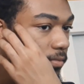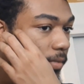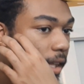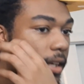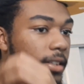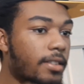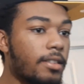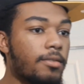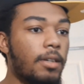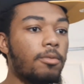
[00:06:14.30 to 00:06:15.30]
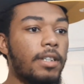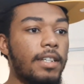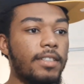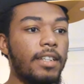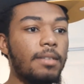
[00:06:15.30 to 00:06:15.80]
Hey, let, let, let run that
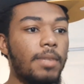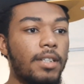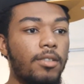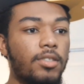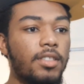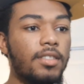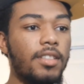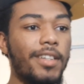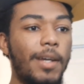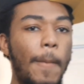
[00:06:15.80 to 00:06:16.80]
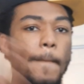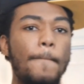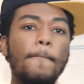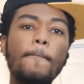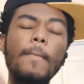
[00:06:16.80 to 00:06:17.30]
slap back, though. She said,
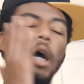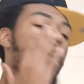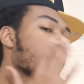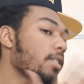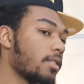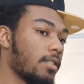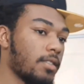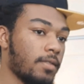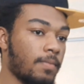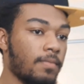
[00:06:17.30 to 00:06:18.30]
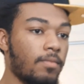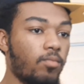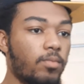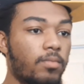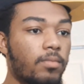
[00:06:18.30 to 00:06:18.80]
nugget.
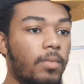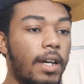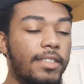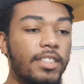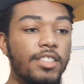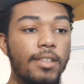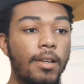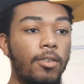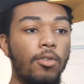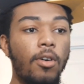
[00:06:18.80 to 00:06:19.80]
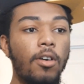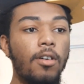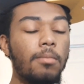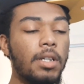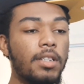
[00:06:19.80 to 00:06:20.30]
Mm, hey, she's standing on
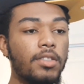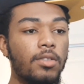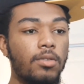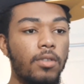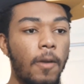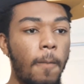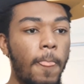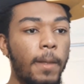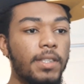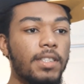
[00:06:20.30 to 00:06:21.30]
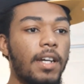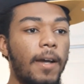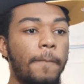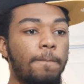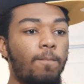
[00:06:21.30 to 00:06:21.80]
all business, though. She got
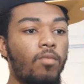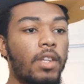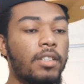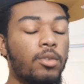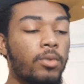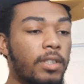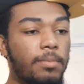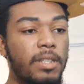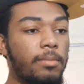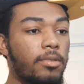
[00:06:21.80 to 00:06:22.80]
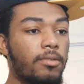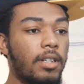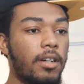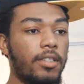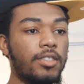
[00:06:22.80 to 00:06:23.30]
20 people
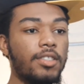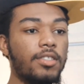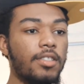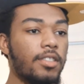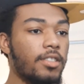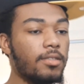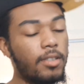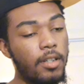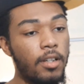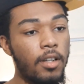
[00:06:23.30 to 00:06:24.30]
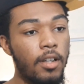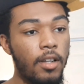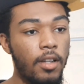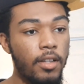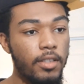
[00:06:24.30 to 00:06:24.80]
around her. She still,
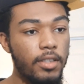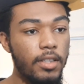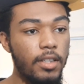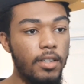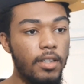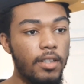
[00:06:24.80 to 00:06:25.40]
yo.